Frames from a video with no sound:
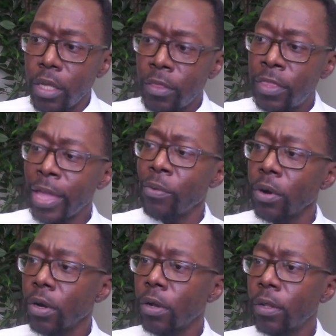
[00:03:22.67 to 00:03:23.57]
They
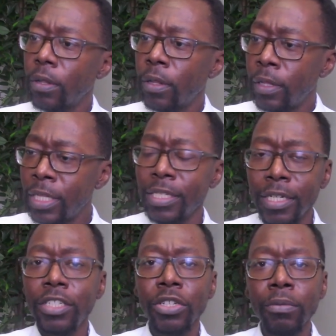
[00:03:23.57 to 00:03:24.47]
were
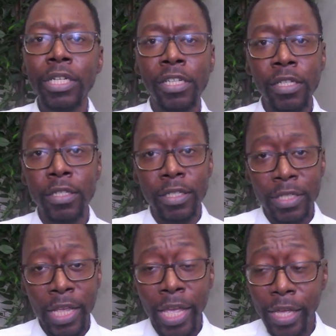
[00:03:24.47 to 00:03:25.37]
listening to what Jesus was
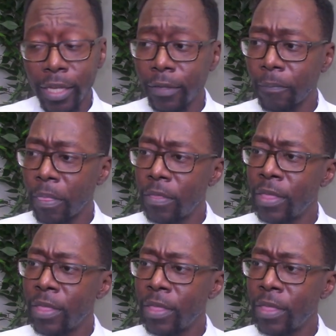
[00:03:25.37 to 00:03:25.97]
saying.